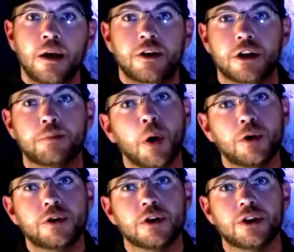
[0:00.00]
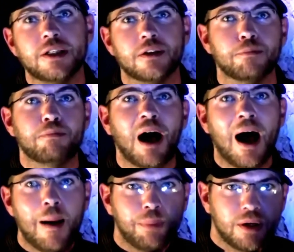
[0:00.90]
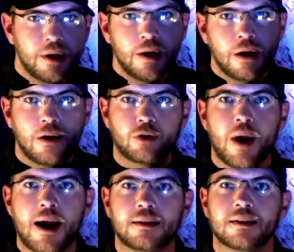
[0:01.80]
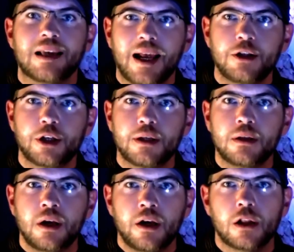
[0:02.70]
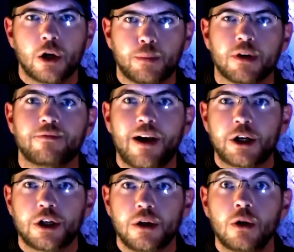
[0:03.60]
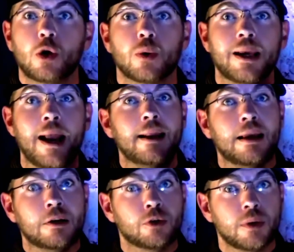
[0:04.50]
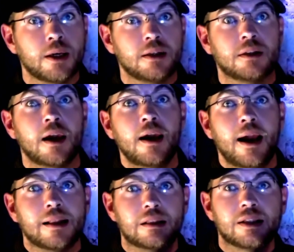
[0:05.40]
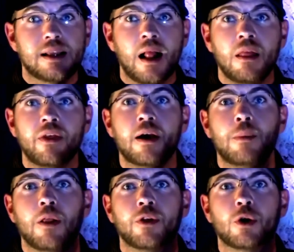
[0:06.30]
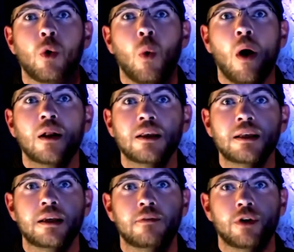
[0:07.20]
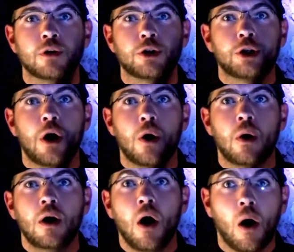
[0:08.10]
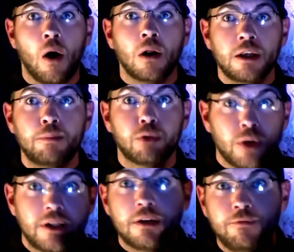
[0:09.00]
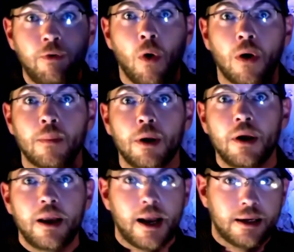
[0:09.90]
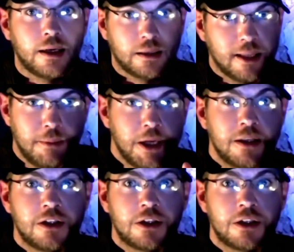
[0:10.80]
So your posters need to pop, attract attention, look professional, create interest, and sell them on the quality of your show, all in printed form and in a limited